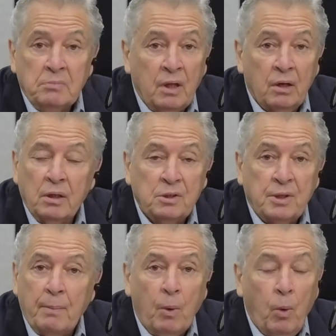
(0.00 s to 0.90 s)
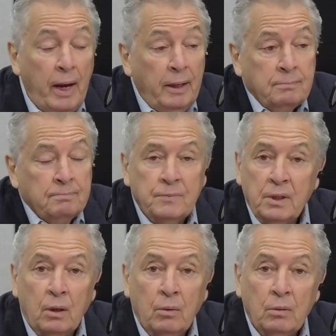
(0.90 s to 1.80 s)
they're going to step away.
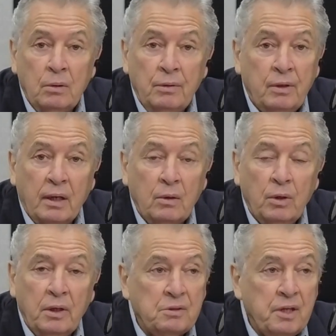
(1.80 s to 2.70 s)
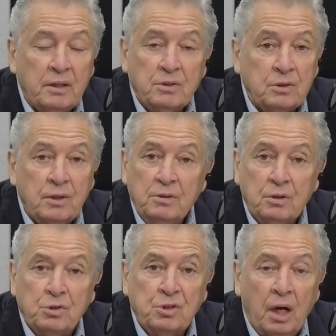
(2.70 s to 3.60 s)
You know, you got to look at Texas. They're
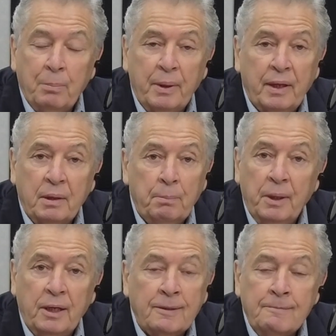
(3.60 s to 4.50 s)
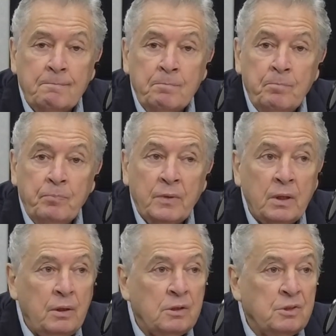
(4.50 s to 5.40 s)
just chomping at the bit.
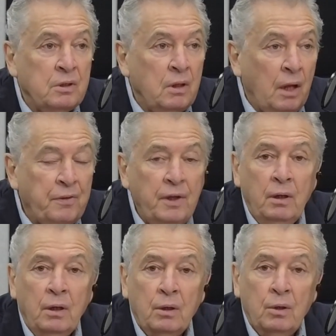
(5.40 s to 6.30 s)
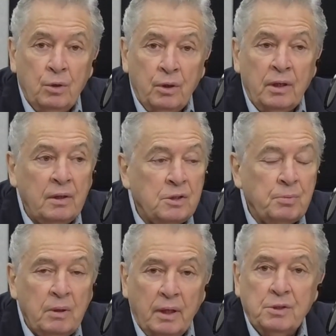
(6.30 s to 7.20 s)
There's nothing good in
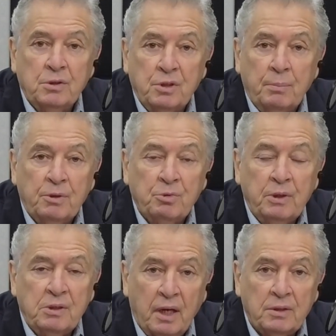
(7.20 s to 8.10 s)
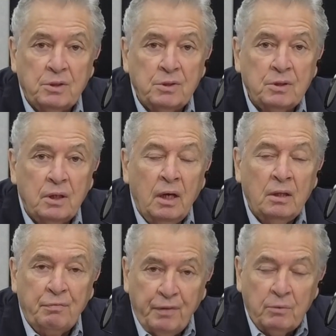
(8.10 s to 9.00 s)
this relationship between Texas
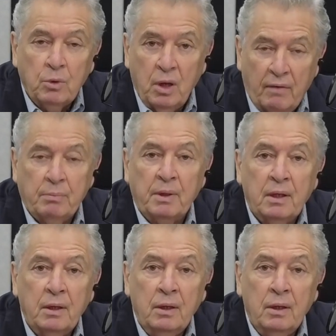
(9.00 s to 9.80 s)
and the federal government.